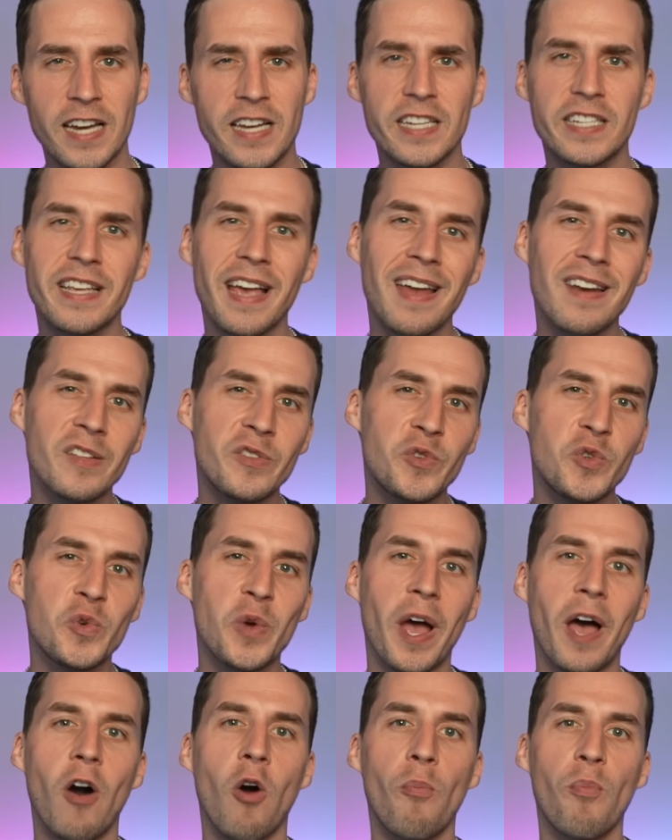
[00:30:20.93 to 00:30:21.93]
decided to
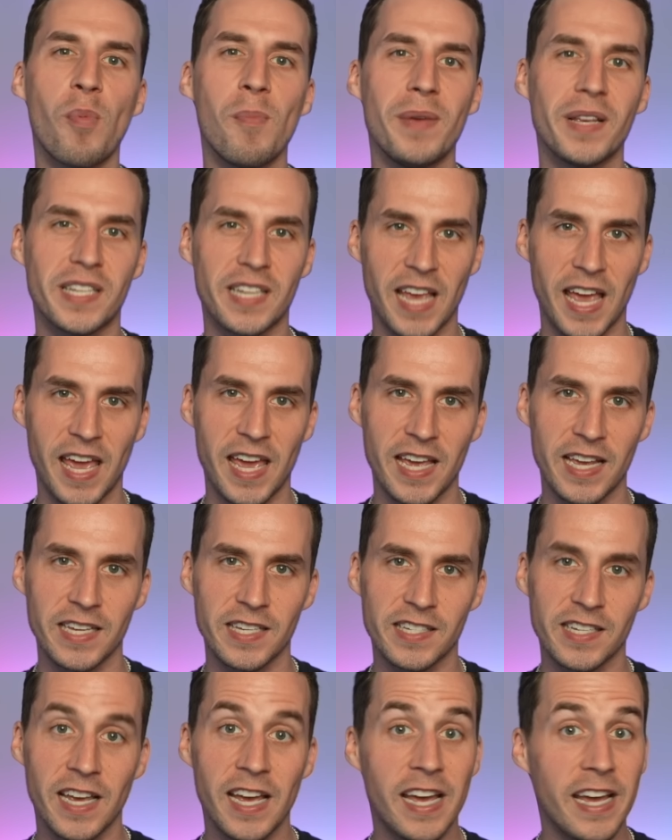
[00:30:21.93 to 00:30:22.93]
help Miss
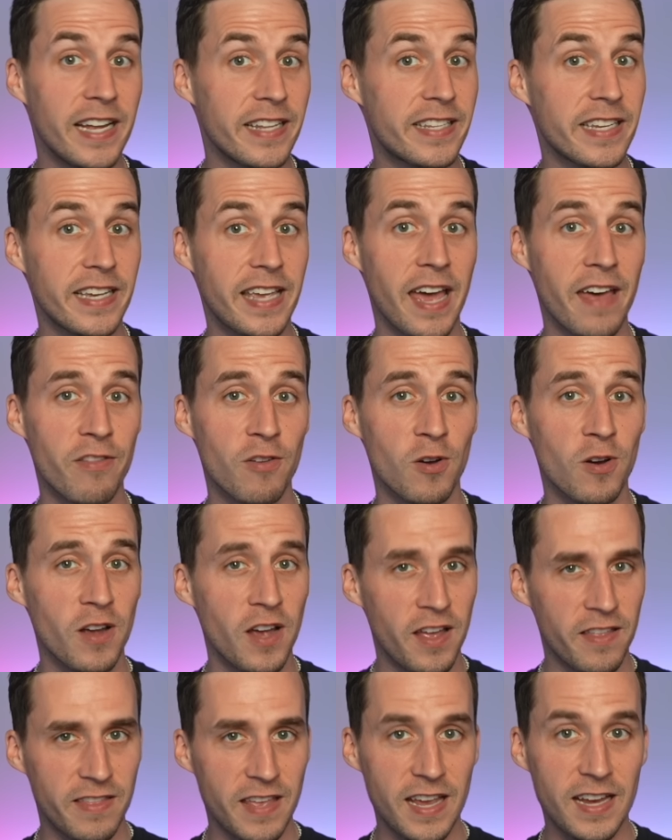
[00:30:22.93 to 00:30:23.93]
Hayes, and together
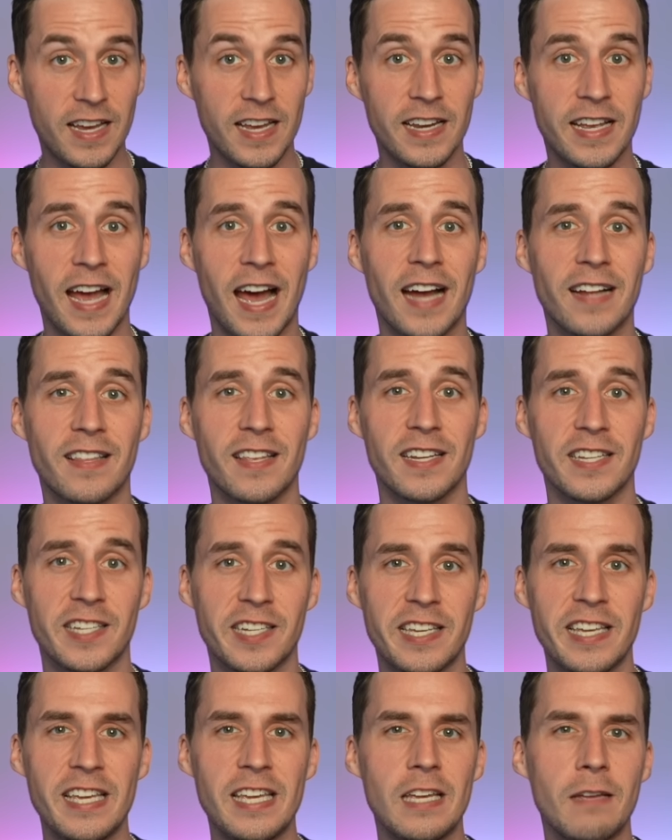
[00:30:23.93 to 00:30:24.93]
they concocted a
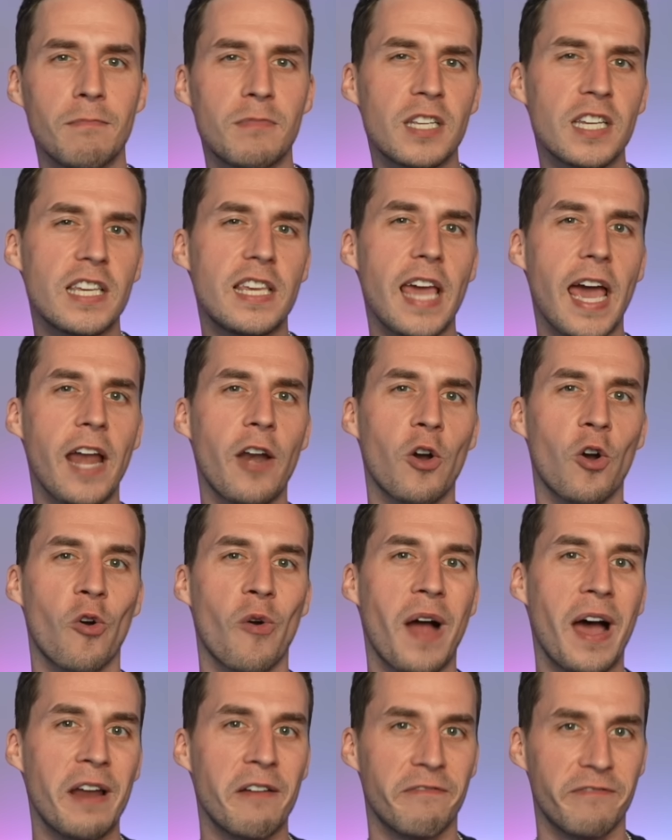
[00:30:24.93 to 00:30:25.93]
scheme to get her
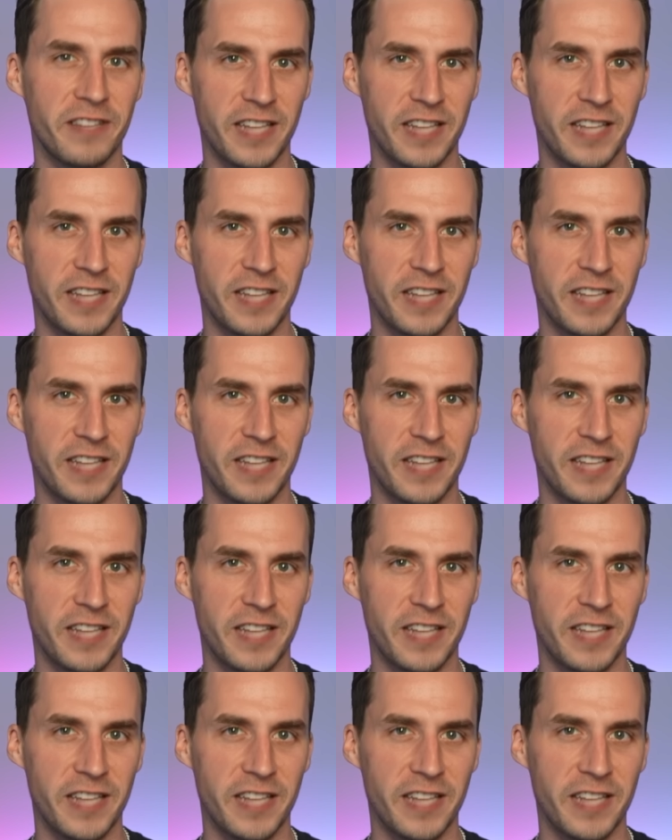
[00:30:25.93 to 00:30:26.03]
out of